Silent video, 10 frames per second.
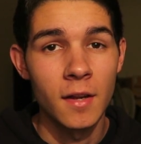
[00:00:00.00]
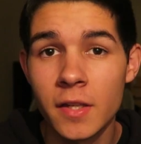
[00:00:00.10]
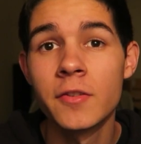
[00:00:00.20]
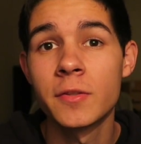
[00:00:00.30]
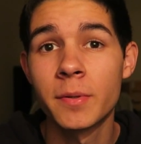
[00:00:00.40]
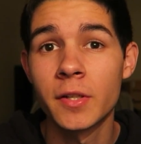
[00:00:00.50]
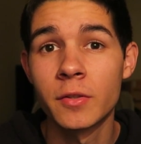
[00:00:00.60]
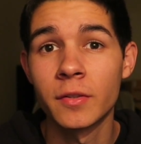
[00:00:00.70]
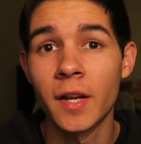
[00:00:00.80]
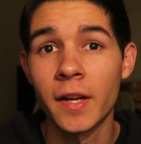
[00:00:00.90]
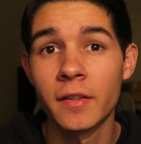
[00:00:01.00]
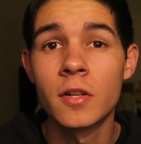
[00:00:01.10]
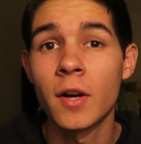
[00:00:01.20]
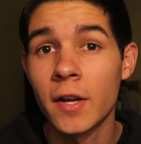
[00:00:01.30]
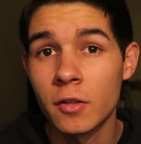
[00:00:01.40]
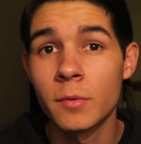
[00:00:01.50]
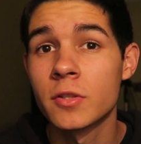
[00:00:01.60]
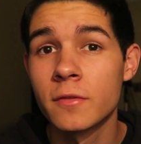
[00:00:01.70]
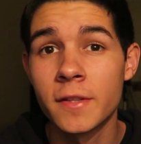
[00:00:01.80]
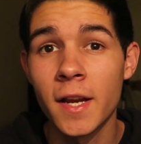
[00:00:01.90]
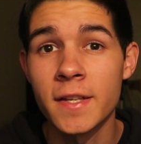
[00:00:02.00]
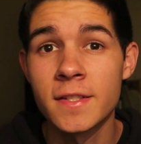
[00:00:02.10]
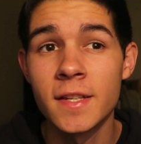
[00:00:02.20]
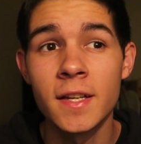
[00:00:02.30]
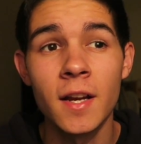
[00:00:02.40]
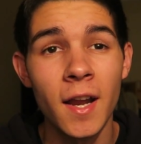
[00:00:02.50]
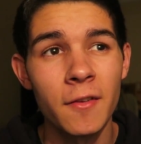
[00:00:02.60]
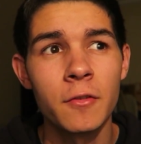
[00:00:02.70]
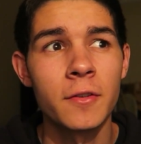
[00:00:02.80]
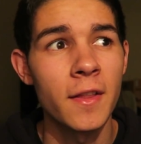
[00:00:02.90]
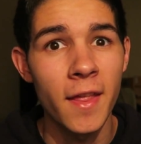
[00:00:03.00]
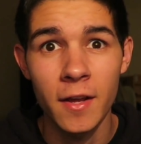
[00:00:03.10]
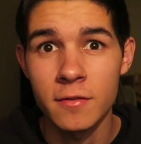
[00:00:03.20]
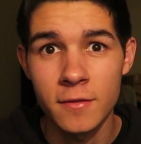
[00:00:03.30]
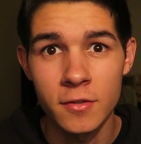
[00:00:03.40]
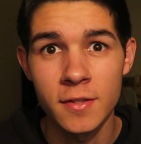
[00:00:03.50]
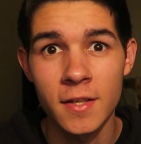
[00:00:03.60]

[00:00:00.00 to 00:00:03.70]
It was a pretty cool night. So I know most of you guys did. I have over a thousand views.